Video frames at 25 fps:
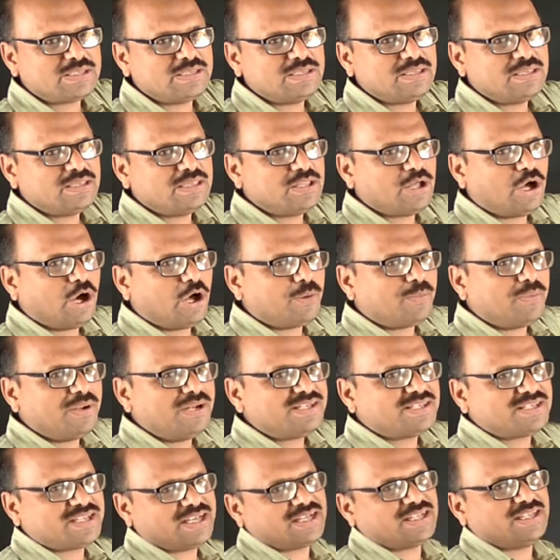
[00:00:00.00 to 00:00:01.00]

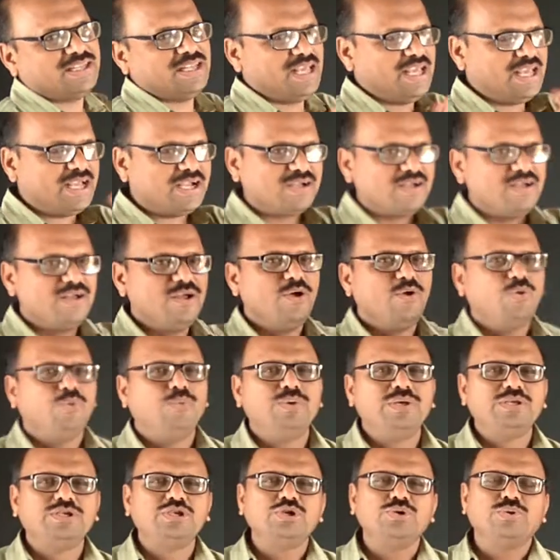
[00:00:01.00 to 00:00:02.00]
normal technique
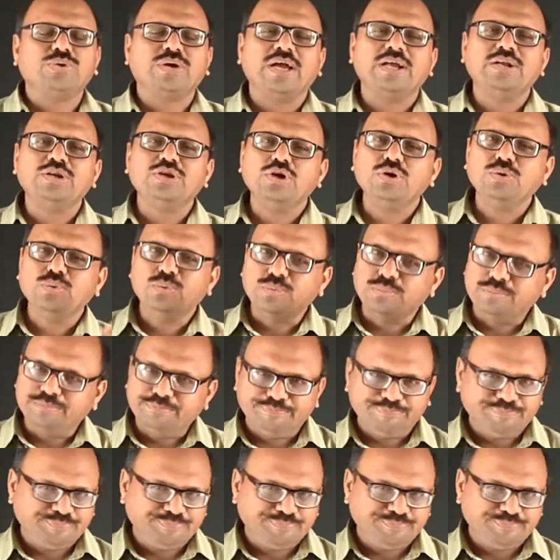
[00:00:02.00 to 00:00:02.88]
which you can do.